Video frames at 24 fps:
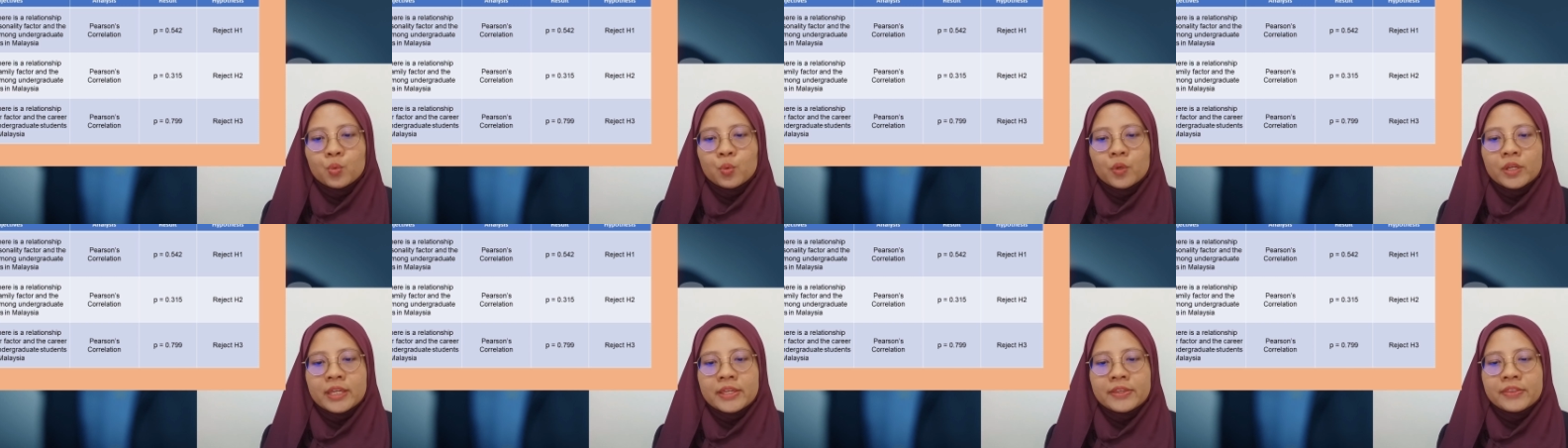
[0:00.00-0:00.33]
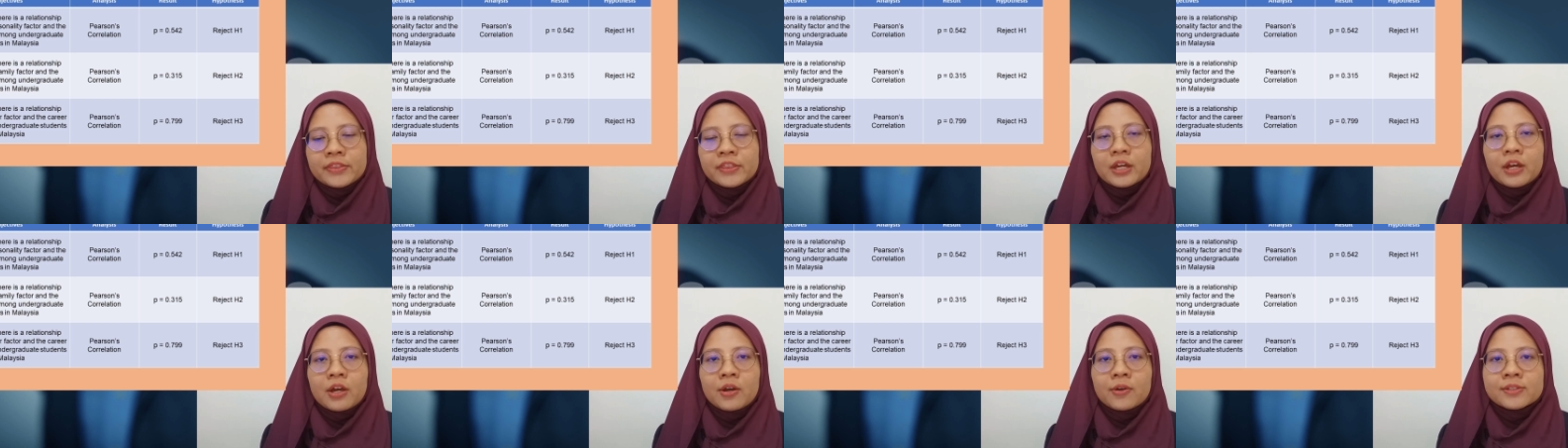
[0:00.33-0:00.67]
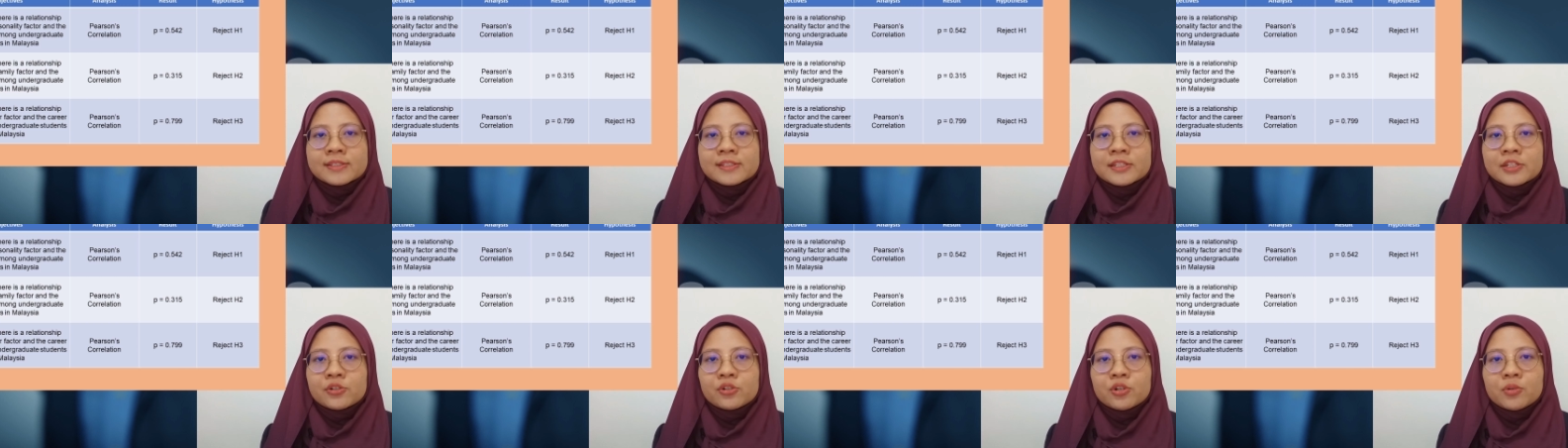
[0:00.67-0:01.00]
with
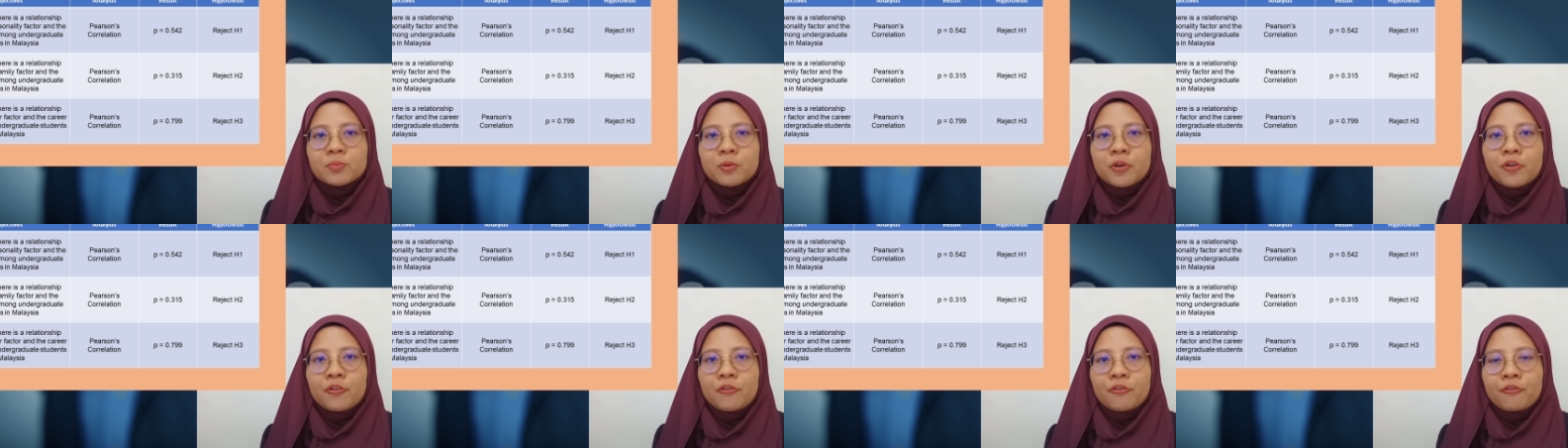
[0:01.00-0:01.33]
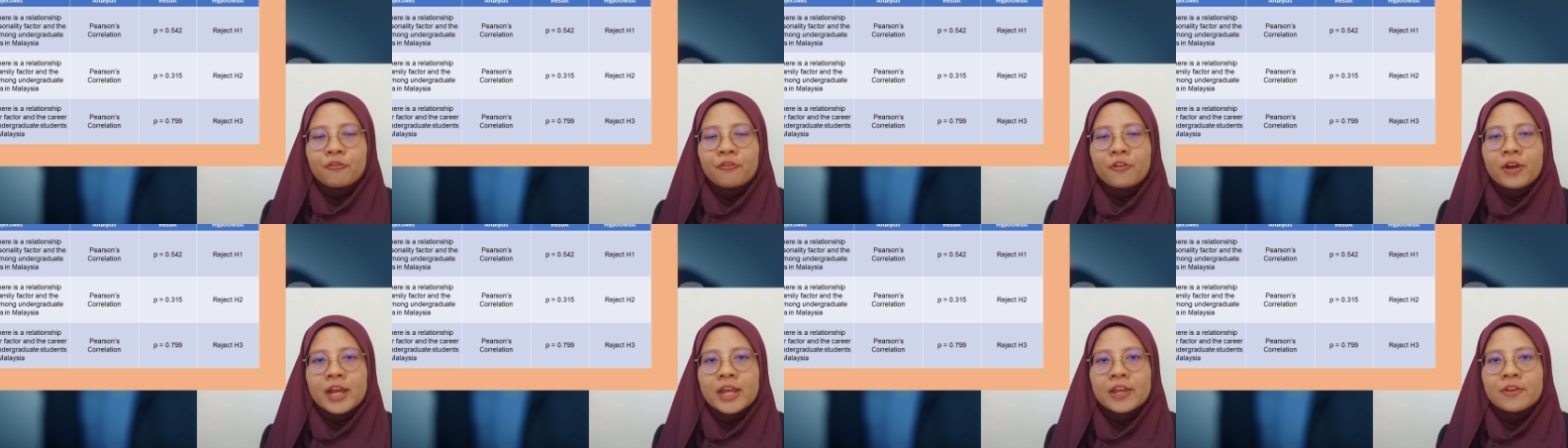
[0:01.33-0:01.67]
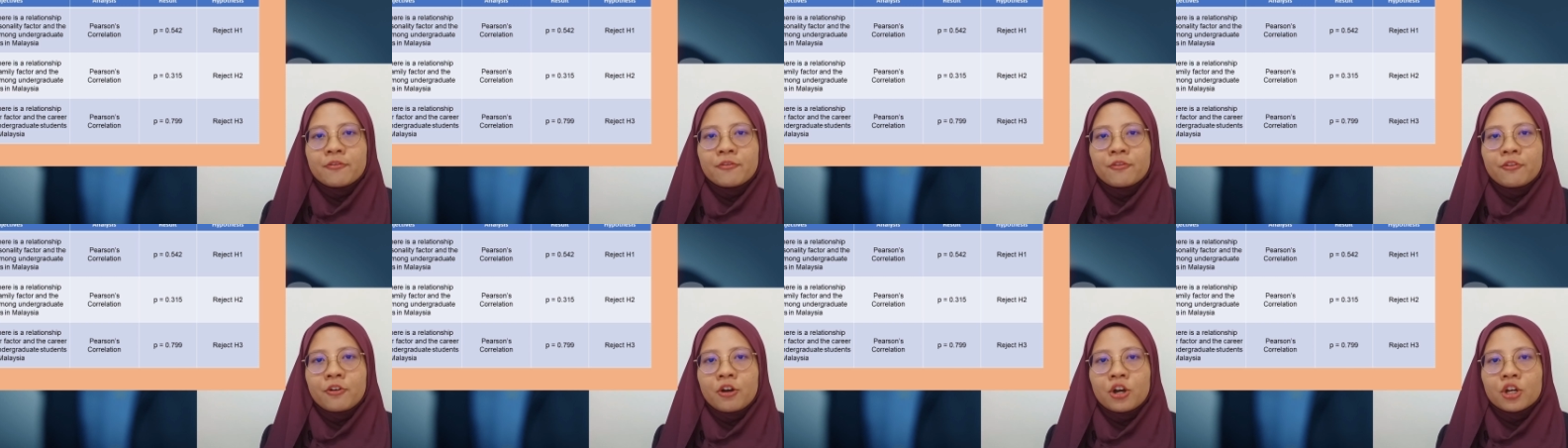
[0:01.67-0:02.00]

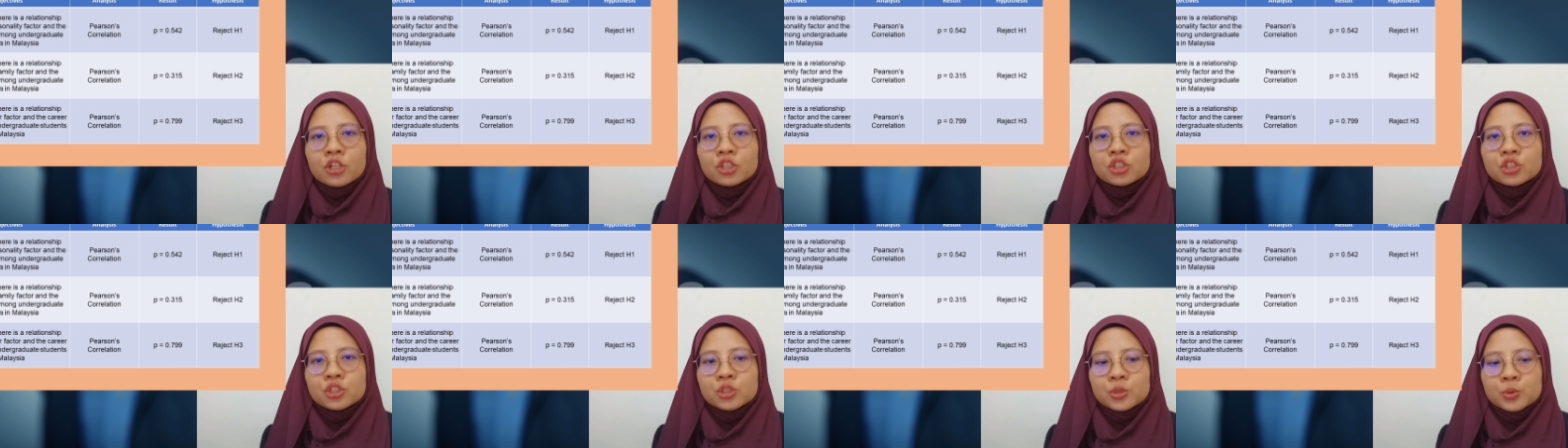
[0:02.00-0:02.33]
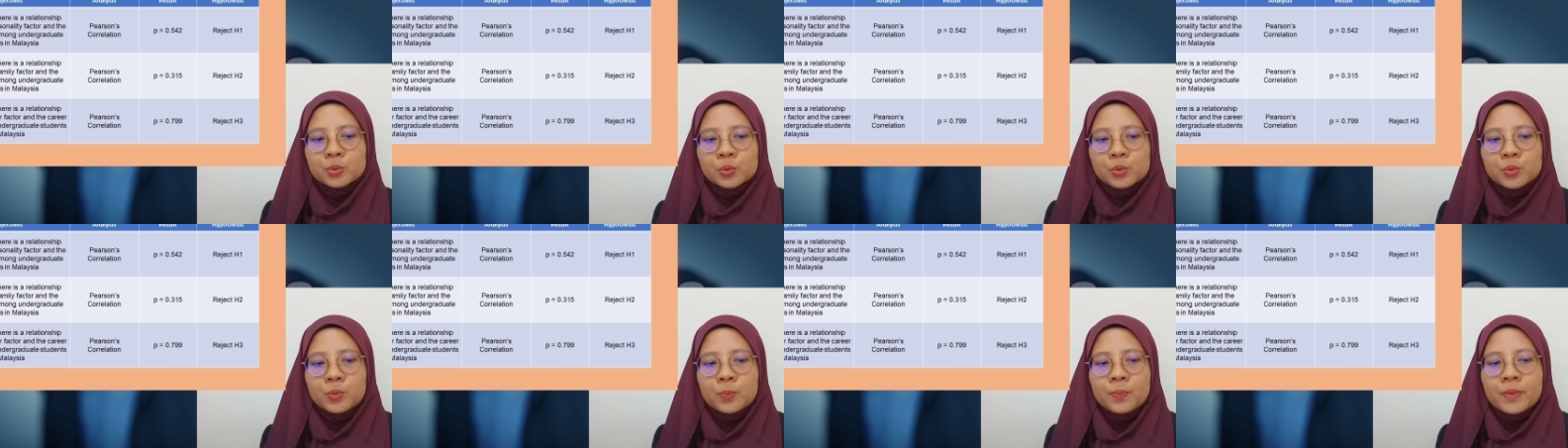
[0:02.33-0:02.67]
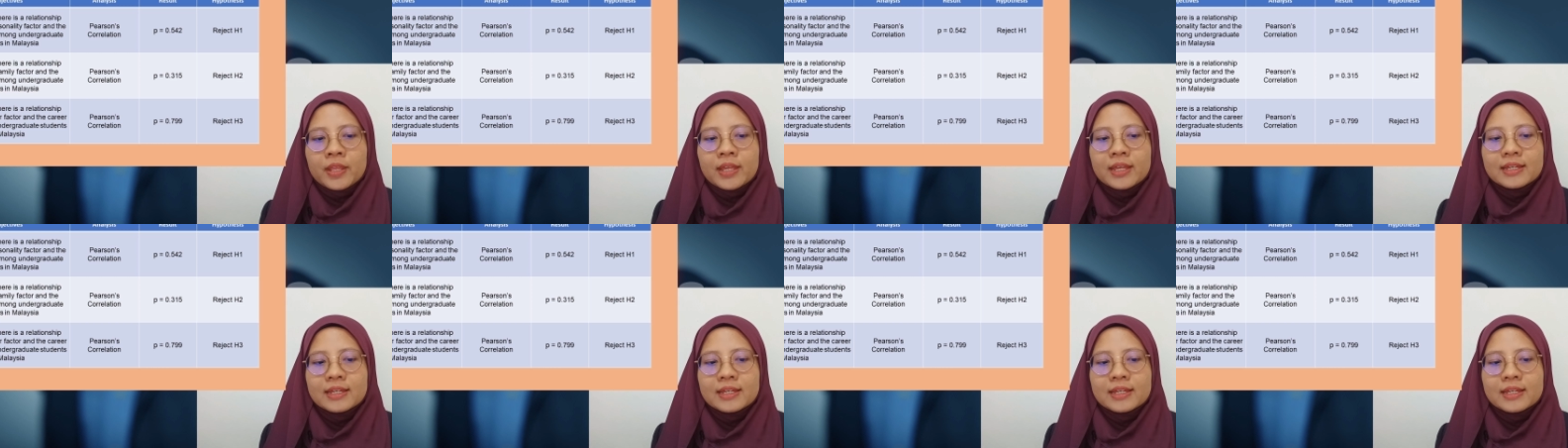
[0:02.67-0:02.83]
0.542.